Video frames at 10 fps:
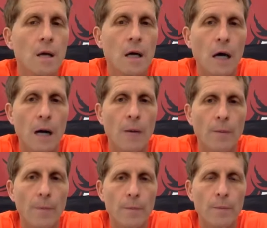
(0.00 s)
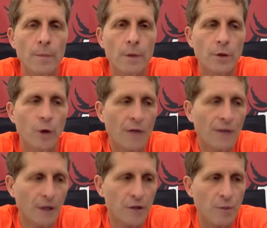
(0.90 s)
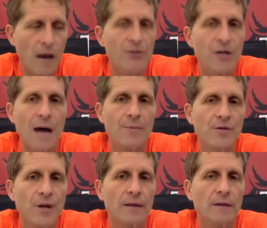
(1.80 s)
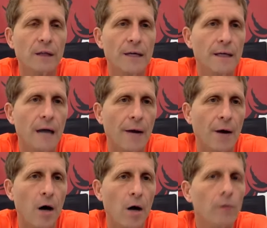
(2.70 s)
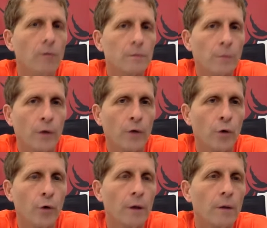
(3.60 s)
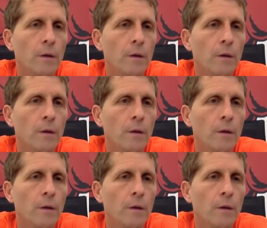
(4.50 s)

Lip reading: You know, I think it's my job to take the lead on all recruiting.